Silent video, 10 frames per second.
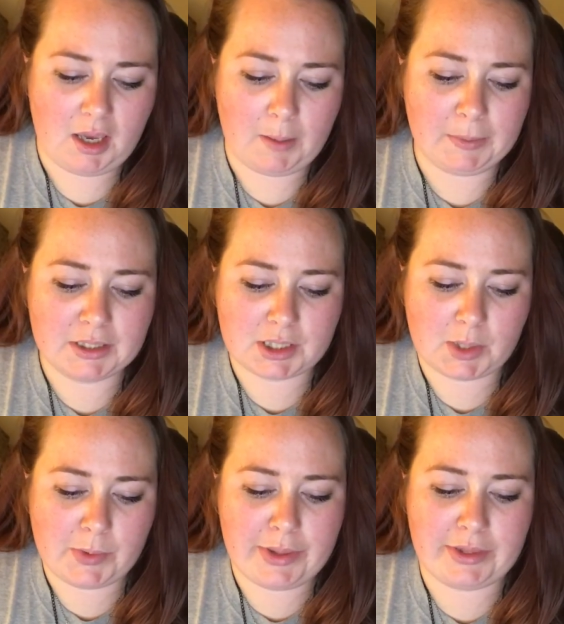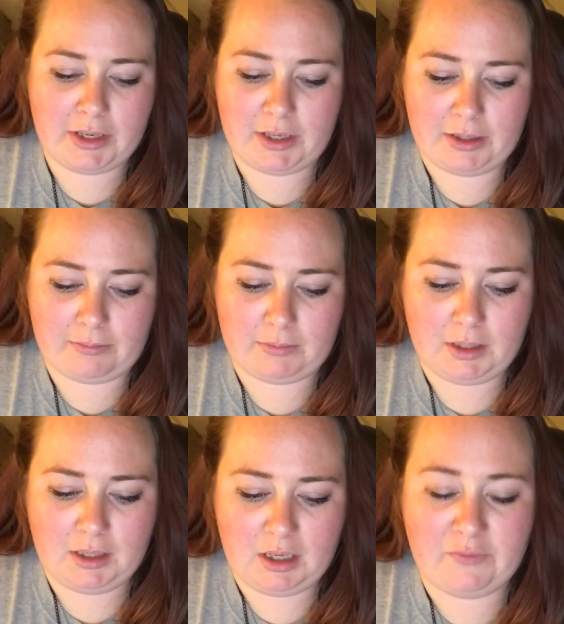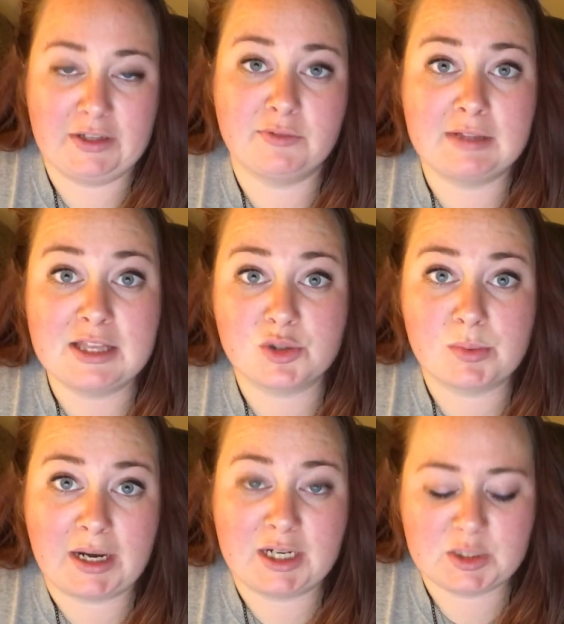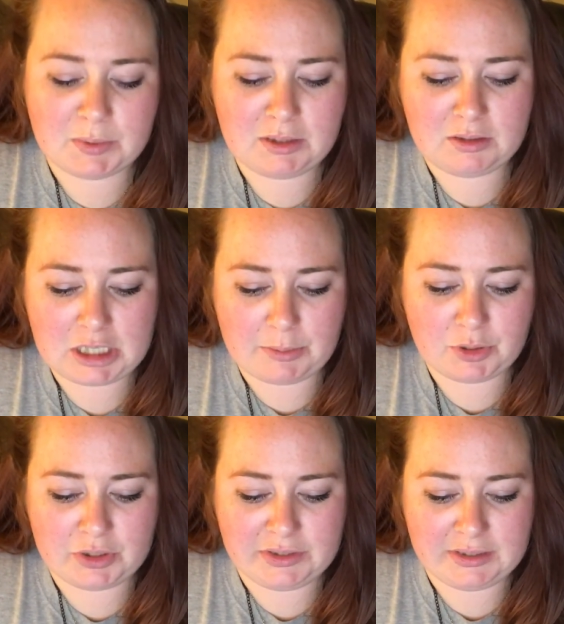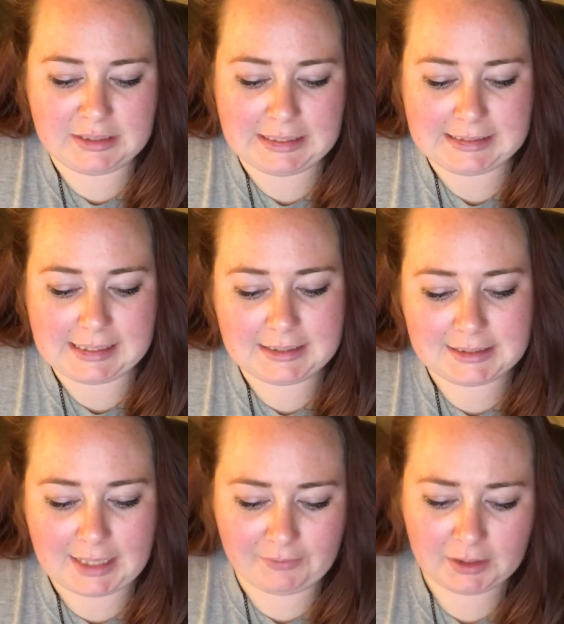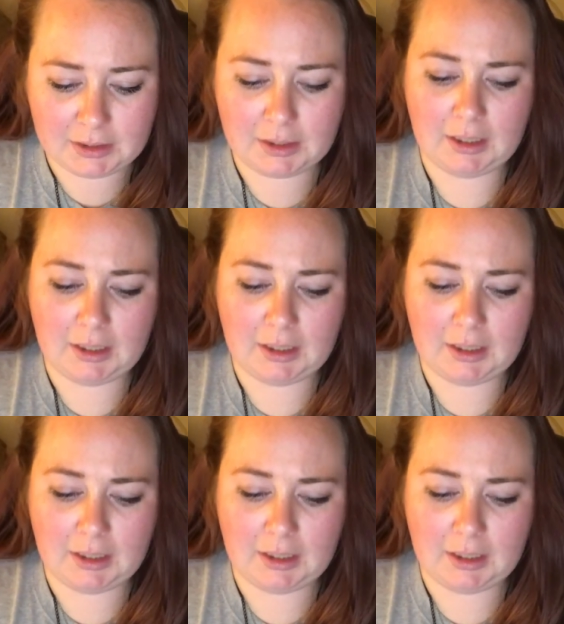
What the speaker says: I'm going to start with Effective Classroom Management, chapters 6 and 7.